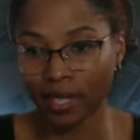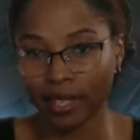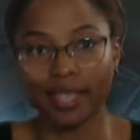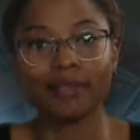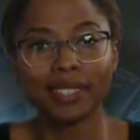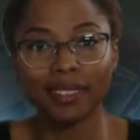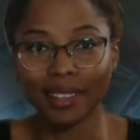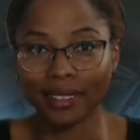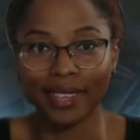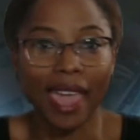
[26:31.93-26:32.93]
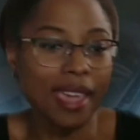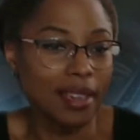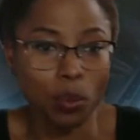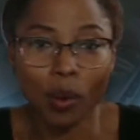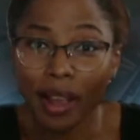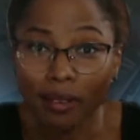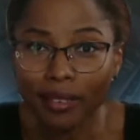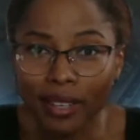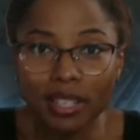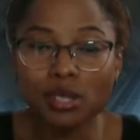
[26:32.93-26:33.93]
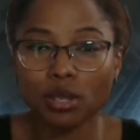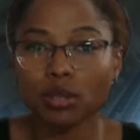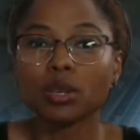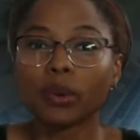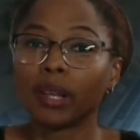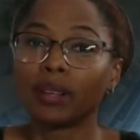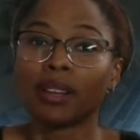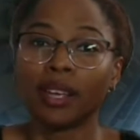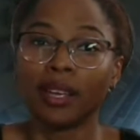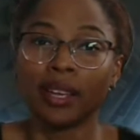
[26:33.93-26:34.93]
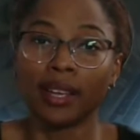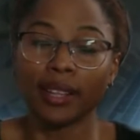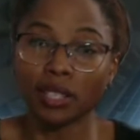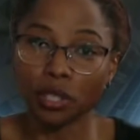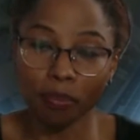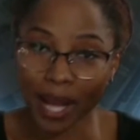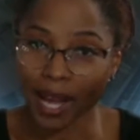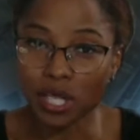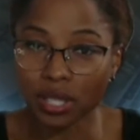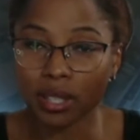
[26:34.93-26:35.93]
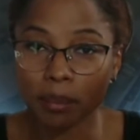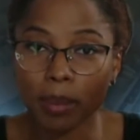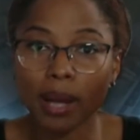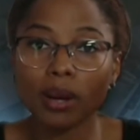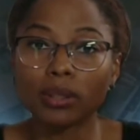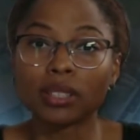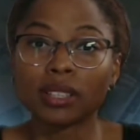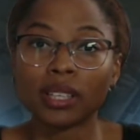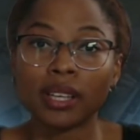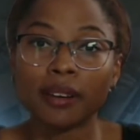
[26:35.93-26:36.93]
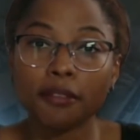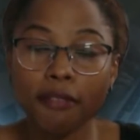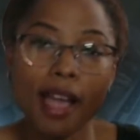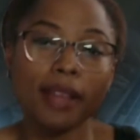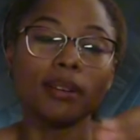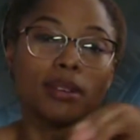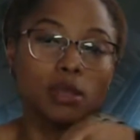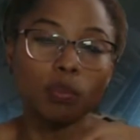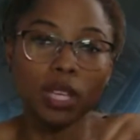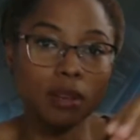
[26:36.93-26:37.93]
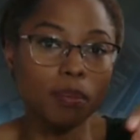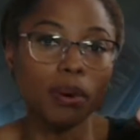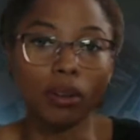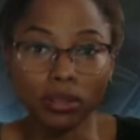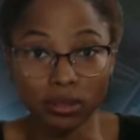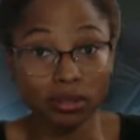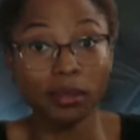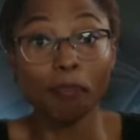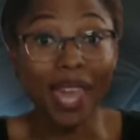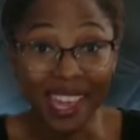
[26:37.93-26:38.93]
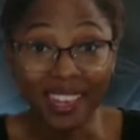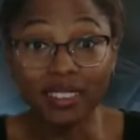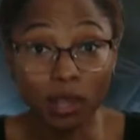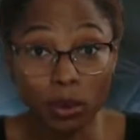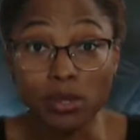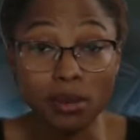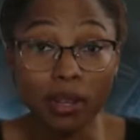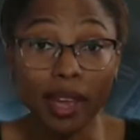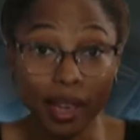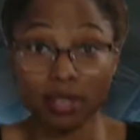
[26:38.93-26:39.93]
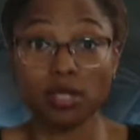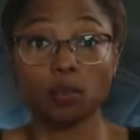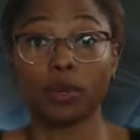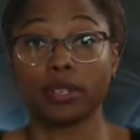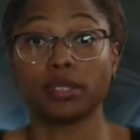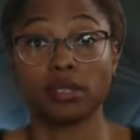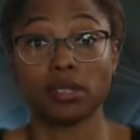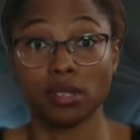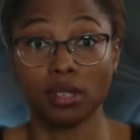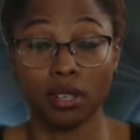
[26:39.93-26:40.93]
even cakes, whatever it is you're doing that you're passionate about, find those people, pay those experts,